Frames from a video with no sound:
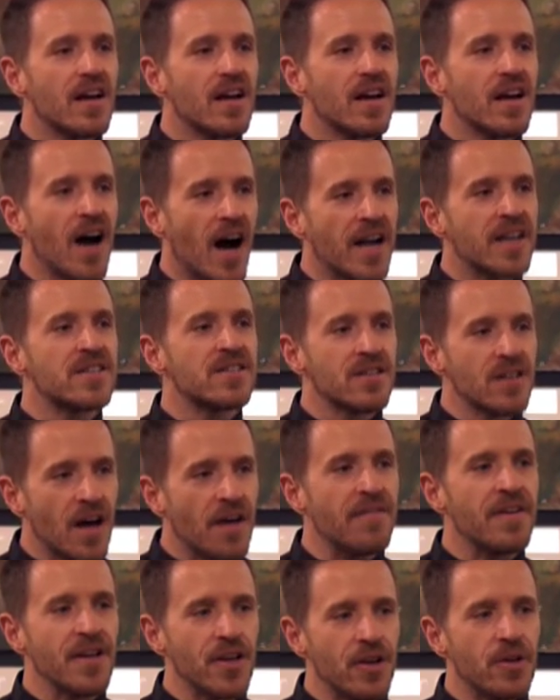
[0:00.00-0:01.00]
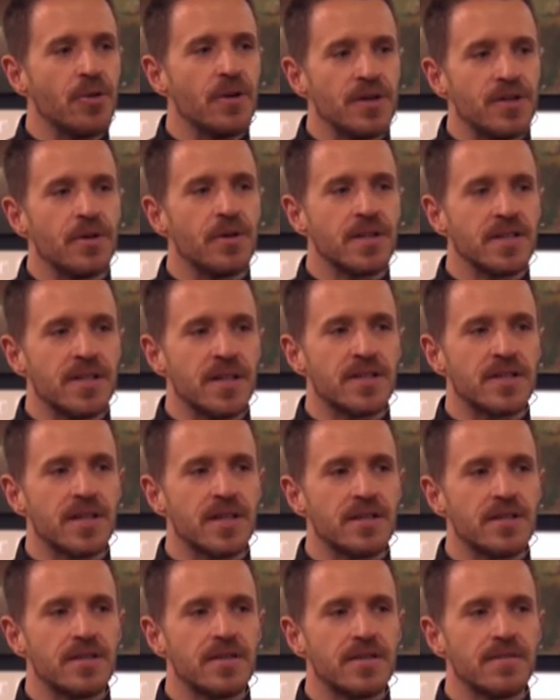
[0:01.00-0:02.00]
God is loving you into
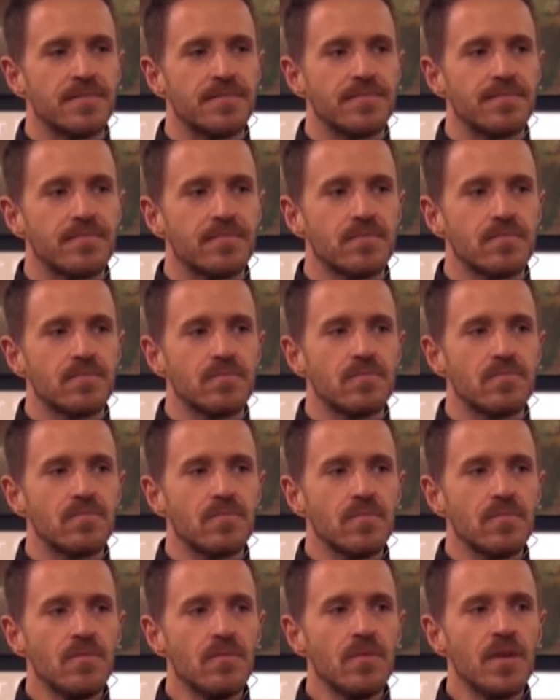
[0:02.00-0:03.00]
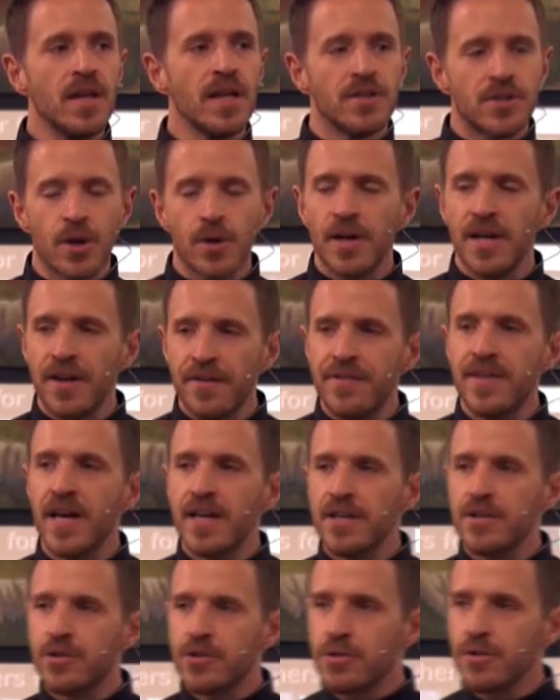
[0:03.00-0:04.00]
existence. And so, if that
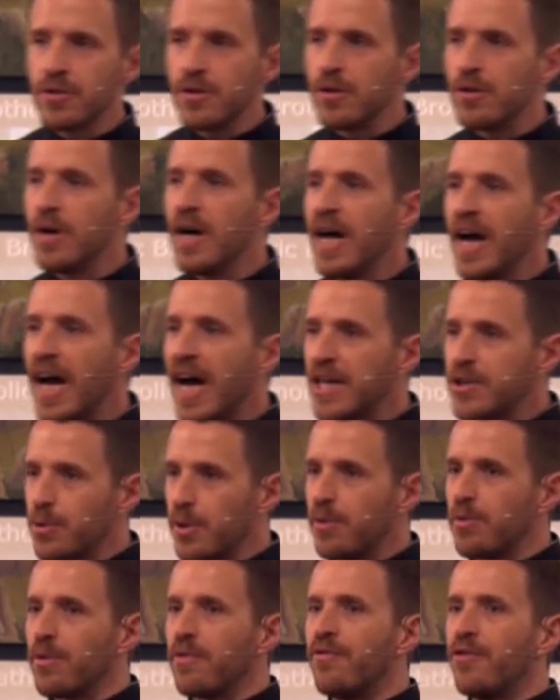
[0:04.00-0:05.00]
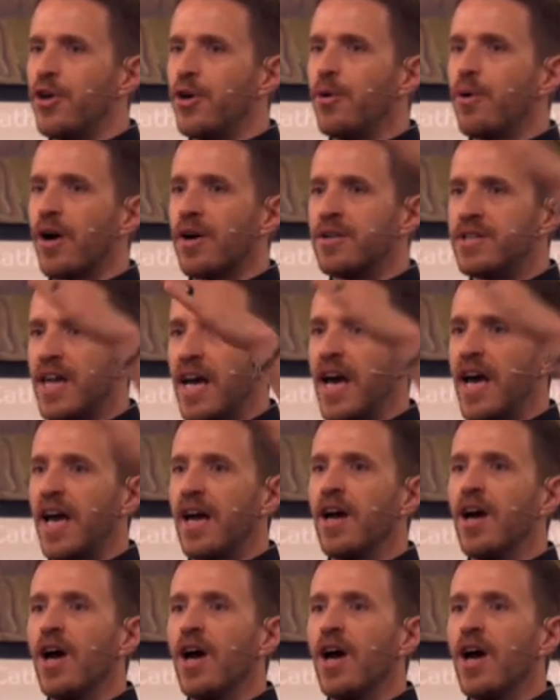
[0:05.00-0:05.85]
is true, as we review our day,